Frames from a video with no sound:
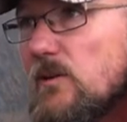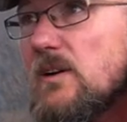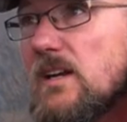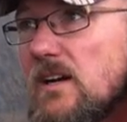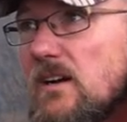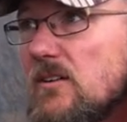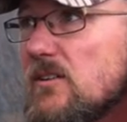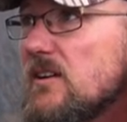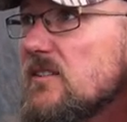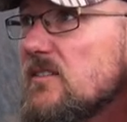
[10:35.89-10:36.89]
we want to go,
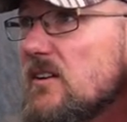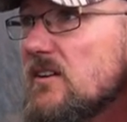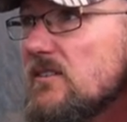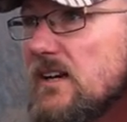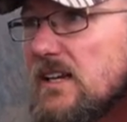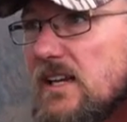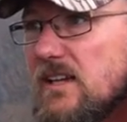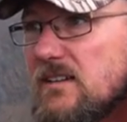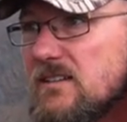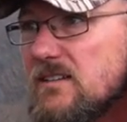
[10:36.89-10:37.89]
and it's starting to rain
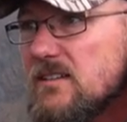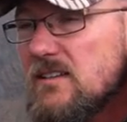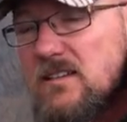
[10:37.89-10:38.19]
on us.